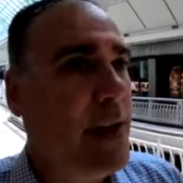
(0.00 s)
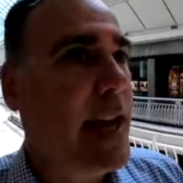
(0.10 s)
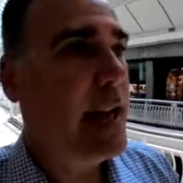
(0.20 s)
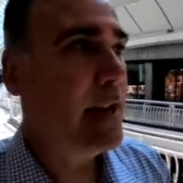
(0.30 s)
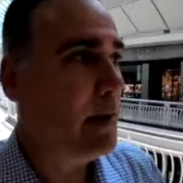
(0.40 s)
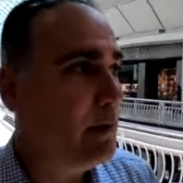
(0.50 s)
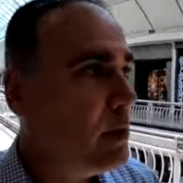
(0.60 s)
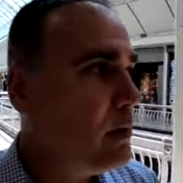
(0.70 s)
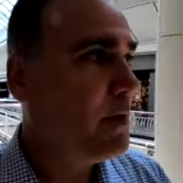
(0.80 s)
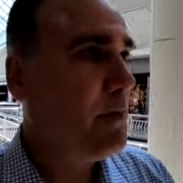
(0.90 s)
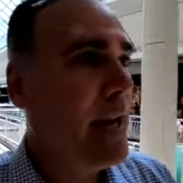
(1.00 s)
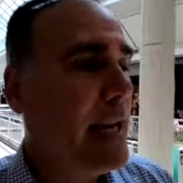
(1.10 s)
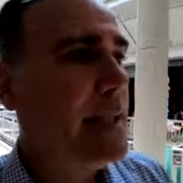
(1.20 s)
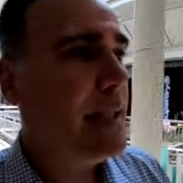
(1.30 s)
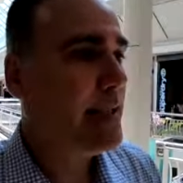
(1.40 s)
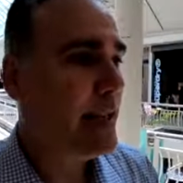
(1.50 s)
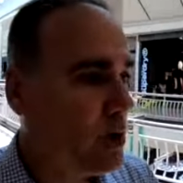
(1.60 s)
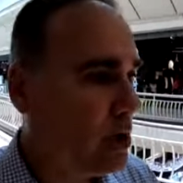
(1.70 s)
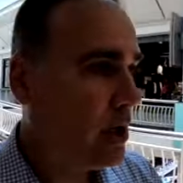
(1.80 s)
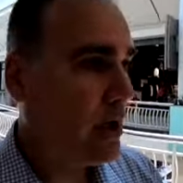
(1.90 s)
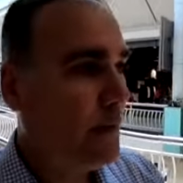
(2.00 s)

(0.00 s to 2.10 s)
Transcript: they moved to Macy's at all.